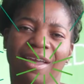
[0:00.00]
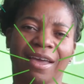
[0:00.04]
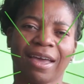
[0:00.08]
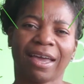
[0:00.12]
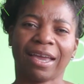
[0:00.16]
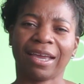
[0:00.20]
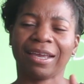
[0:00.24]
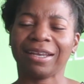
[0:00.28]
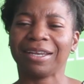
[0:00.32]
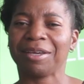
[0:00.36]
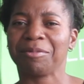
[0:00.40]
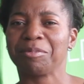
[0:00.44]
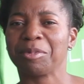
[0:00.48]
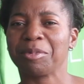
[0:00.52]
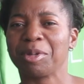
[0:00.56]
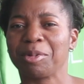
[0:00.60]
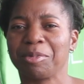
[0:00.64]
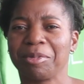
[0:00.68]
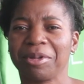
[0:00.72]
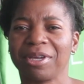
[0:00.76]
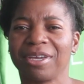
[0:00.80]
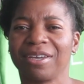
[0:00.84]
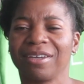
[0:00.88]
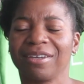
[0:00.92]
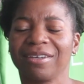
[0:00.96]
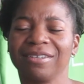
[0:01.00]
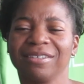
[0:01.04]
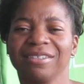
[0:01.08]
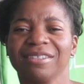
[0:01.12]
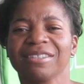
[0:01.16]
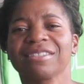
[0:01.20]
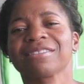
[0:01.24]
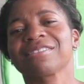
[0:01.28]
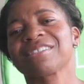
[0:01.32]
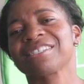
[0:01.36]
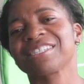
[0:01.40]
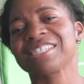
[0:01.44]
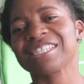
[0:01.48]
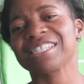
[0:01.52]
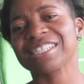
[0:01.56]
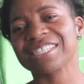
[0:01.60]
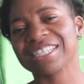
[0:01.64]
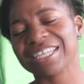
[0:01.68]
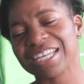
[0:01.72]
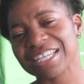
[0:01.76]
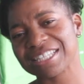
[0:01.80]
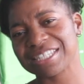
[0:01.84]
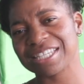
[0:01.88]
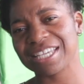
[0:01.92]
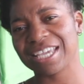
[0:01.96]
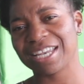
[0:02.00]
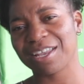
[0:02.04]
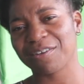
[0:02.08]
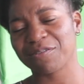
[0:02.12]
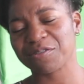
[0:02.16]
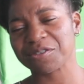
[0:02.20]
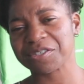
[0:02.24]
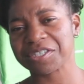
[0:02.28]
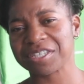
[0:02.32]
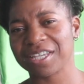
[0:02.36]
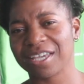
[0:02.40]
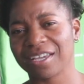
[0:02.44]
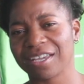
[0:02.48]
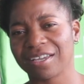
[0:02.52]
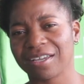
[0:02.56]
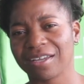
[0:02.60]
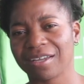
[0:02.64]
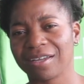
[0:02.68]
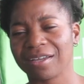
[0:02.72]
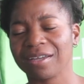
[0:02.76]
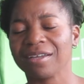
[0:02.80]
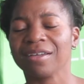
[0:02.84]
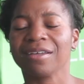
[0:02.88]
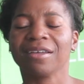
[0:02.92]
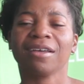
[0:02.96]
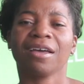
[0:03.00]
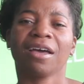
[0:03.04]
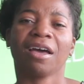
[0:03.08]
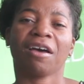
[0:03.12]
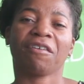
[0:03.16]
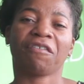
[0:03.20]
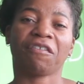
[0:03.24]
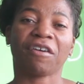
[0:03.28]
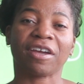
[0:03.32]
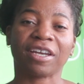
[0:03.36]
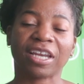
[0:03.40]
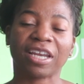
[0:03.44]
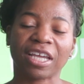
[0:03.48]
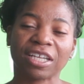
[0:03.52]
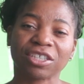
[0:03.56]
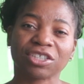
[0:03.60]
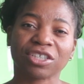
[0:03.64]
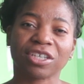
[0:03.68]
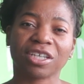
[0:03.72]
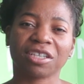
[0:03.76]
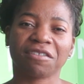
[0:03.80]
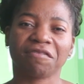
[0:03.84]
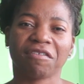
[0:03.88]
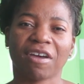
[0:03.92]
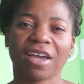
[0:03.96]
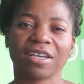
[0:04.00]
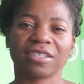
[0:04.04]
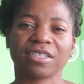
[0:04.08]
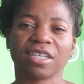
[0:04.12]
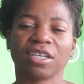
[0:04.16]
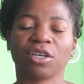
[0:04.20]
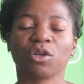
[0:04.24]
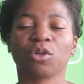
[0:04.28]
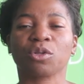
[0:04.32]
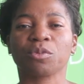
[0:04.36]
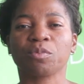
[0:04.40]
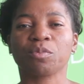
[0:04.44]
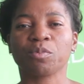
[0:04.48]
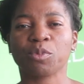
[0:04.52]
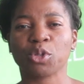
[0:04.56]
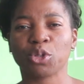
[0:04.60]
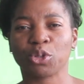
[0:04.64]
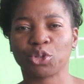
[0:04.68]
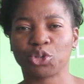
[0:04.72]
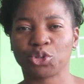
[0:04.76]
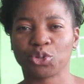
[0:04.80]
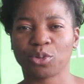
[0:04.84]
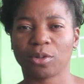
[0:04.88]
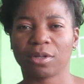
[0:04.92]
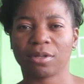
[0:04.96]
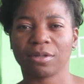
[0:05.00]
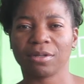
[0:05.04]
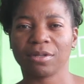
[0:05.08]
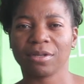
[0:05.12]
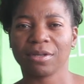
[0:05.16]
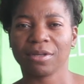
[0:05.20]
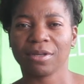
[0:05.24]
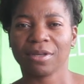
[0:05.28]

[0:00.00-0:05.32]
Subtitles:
Hey, Namibia. This is Gracieda Fonseca, a financial advisor at Old Mutual.